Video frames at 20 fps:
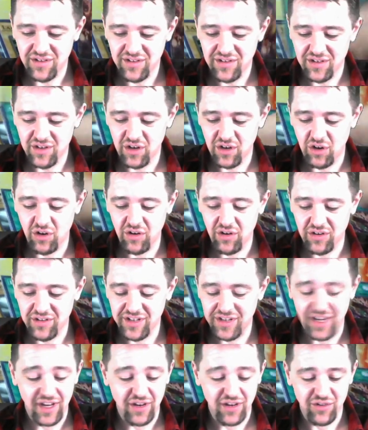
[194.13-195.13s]
Or, yeah,
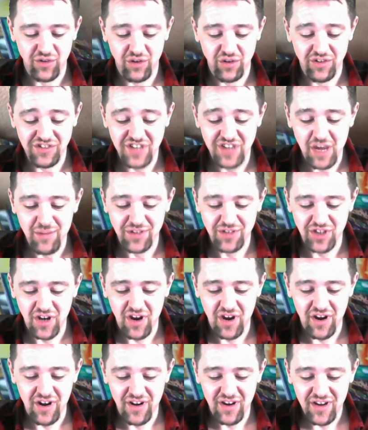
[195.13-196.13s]
Eternal...
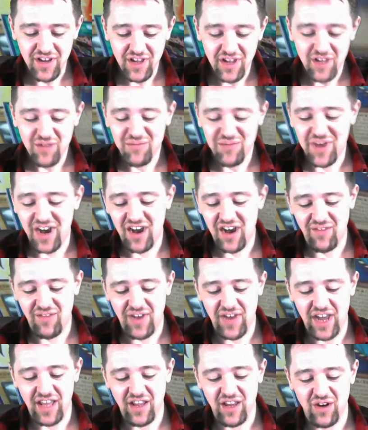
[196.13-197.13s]
Cyberjar!
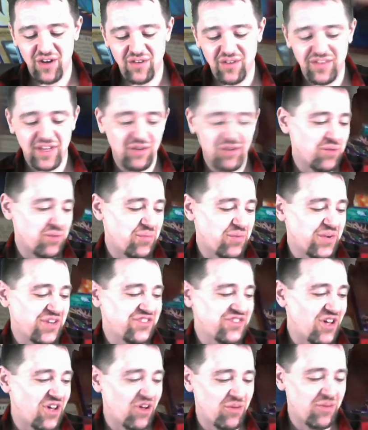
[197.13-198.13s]
Mahavailo! That was a pretty
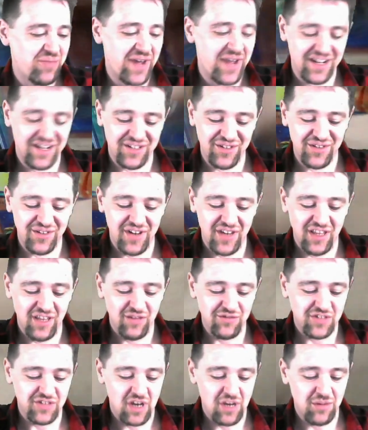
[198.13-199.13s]
solid pack, dude. I love
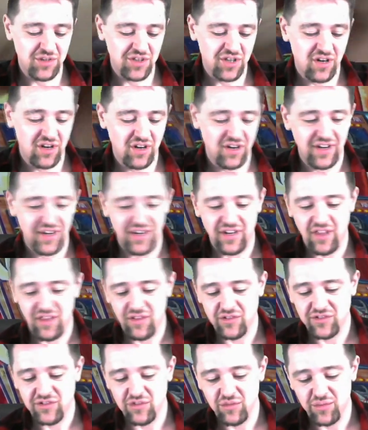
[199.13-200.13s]
Cyberjar. And another
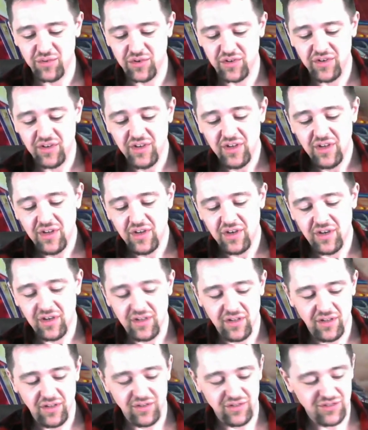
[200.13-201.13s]
super.
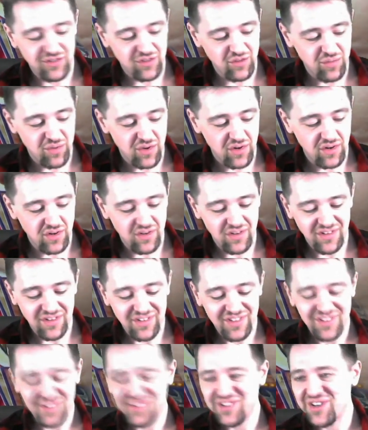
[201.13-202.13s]
Another super.
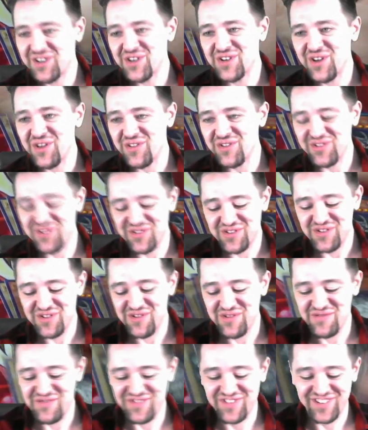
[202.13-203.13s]
Another
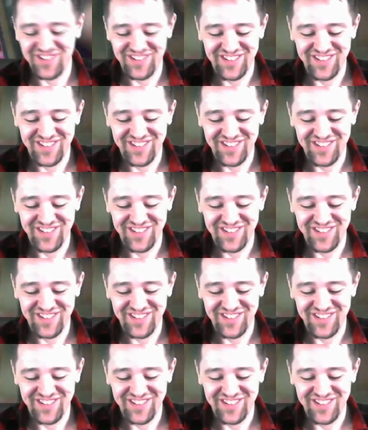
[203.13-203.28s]
super.